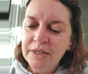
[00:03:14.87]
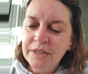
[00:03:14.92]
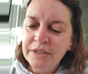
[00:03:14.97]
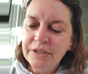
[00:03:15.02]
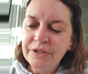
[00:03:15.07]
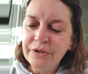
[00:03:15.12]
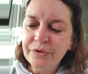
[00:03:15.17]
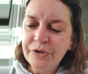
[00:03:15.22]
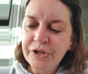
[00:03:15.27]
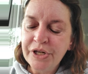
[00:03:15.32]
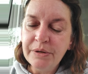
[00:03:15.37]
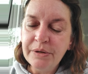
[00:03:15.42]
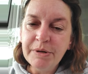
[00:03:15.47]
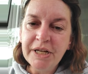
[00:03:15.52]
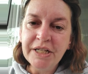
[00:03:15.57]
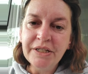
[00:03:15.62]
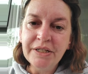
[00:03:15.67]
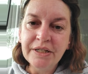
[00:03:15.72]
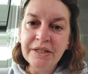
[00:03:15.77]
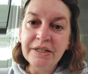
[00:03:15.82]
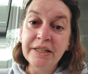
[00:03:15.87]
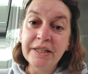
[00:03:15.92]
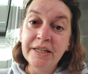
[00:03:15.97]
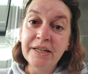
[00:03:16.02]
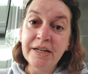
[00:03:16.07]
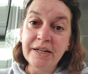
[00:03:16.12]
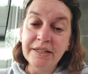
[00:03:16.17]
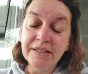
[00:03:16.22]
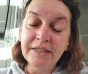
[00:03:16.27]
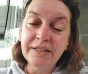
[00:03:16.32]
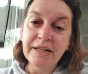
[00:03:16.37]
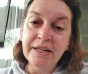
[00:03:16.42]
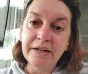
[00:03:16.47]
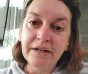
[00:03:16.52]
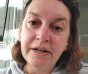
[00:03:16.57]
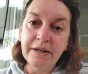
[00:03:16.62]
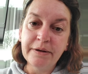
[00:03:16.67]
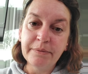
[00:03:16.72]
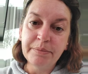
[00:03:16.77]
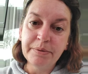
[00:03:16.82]
So she basically got set
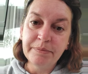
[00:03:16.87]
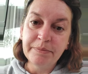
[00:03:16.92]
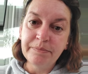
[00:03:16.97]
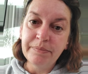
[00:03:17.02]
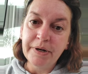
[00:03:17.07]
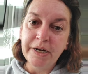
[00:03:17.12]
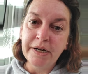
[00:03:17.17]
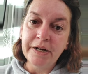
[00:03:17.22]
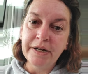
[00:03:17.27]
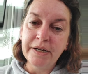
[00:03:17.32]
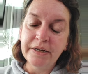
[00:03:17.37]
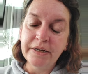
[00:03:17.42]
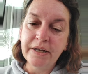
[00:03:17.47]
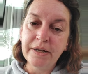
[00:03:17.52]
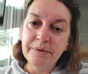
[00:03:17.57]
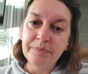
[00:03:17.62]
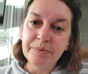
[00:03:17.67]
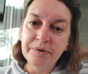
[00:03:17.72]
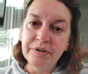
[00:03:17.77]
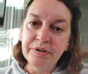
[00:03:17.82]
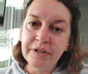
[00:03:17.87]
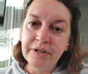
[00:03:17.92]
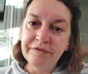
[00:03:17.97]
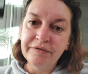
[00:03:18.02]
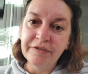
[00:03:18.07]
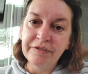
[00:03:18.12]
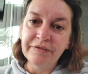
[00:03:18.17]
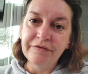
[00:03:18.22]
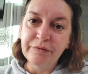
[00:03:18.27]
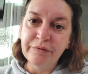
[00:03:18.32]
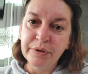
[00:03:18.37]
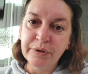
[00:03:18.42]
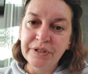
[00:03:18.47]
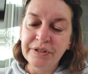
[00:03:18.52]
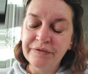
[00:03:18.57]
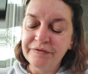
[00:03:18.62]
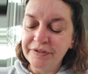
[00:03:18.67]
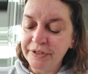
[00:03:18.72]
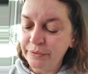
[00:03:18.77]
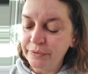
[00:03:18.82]
up by a couple of the Force
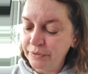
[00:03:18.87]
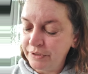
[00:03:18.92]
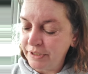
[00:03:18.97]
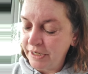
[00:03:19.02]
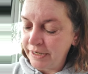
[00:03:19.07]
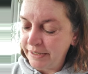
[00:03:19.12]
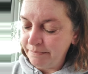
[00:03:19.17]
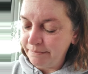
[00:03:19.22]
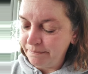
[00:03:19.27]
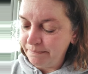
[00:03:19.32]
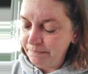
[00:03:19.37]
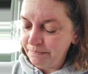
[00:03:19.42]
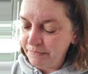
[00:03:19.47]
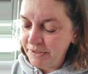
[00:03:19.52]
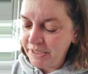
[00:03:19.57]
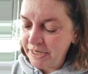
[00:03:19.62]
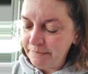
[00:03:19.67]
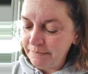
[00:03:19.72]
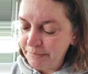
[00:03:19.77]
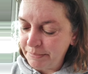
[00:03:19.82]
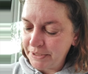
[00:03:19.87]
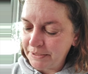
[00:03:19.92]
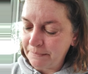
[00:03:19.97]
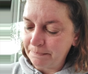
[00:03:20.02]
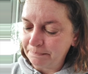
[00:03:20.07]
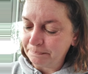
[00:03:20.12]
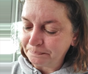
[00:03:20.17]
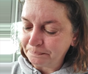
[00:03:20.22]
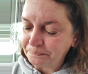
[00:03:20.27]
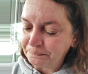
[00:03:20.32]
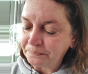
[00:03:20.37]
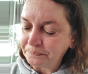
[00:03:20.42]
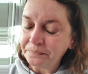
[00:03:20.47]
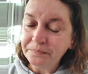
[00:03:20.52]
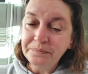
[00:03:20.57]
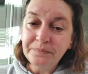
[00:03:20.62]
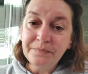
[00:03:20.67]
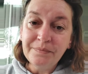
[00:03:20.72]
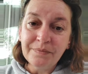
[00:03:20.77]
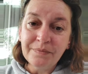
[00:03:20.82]
the Vote types
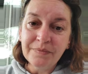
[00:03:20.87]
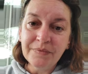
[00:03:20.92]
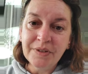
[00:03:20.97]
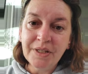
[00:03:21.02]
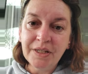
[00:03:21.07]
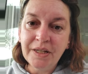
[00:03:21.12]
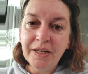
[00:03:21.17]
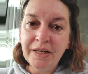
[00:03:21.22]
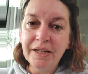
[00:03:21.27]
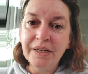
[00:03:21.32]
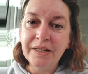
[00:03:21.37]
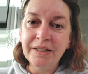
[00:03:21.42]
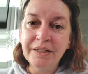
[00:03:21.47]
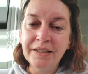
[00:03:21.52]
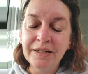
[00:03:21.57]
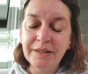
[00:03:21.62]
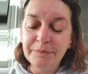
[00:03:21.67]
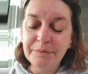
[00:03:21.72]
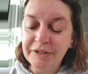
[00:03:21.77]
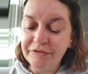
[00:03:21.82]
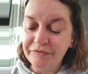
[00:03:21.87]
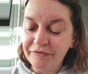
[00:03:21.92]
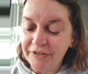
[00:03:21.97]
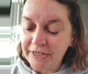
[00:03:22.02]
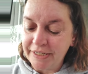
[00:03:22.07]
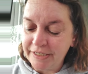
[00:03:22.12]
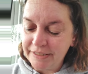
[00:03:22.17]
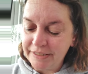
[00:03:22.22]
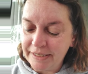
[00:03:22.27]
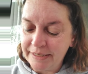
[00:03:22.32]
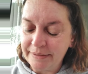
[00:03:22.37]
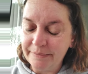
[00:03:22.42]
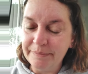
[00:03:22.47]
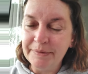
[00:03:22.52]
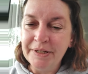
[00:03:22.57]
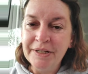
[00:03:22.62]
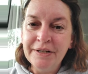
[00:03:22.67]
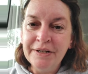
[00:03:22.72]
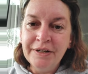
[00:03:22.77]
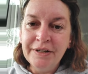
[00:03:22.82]
and invited
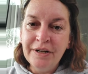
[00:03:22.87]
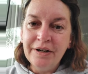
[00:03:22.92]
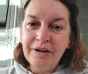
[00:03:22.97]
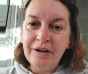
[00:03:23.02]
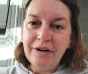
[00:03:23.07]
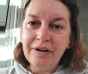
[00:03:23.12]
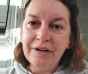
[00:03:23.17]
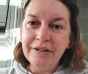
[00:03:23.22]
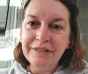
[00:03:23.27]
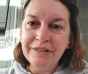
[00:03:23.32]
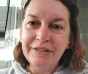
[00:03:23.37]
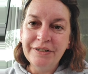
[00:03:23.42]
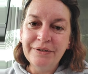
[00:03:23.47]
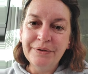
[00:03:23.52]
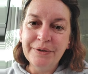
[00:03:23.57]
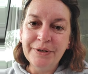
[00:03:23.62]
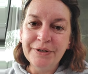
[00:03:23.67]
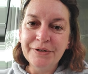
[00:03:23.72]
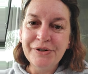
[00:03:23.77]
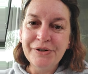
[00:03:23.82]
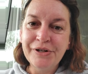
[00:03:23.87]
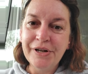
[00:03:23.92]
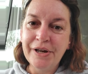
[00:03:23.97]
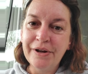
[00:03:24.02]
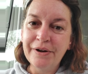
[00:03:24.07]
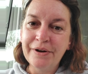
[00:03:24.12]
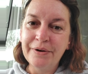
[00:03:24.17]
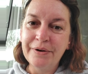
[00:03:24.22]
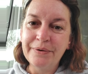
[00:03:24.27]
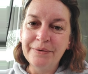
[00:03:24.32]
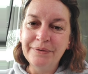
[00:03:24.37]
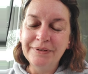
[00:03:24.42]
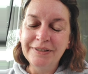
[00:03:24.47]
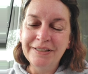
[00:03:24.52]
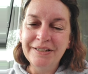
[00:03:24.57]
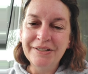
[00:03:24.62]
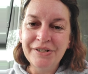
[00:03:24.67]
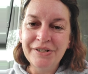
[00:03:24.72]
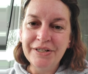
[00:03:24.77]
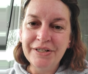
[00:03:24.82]
them onto her show
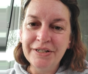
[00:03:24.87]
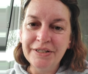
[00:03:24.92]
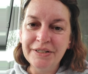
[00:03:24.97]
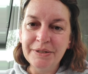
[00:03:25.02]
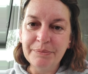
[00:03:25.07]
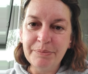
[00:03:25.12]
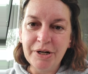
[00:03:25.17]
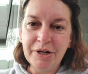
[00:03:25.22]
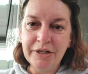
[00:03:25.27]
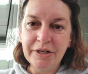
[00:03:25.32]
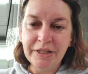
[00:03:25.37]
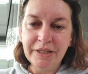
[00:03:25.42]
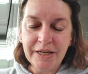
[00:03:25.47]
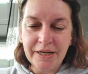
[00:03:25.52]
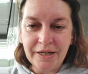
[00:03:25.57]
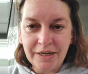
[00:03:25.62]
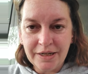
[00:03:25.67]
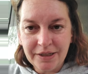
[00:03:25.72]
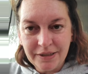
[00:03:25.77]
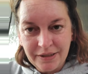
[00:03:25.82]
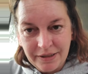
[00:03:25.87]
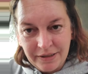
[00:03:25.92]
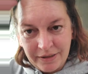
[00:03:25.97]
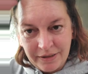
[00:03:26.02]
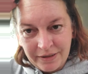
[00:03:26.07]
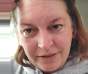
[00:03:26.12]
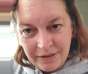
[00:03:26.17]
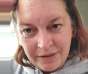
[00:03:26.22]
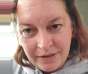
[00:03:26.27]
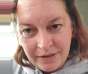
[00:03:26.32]
because she does a podcast